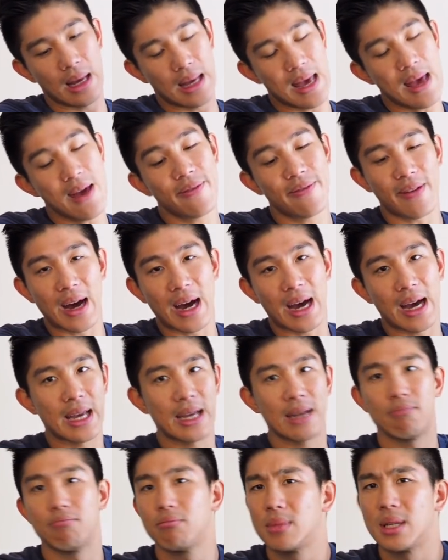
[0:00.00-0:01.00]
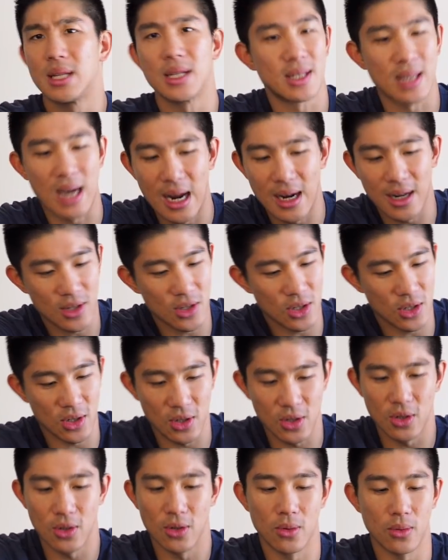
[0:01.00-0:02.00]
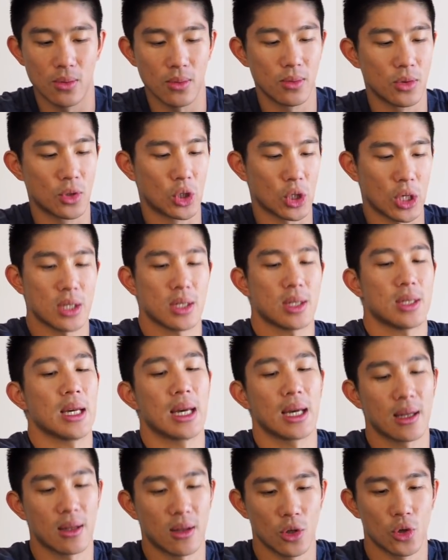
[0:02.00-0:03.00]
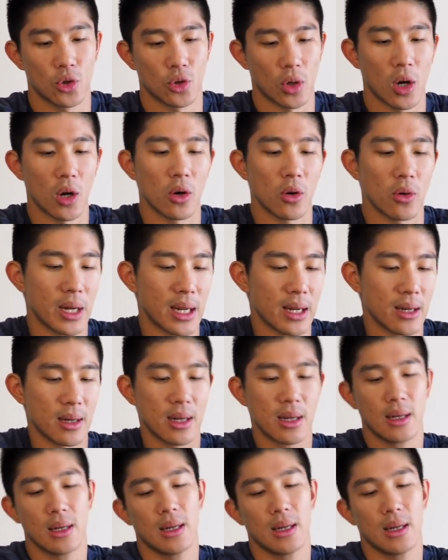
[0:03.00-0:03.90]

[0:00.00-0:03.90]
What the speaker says: if I decided to just take the drone and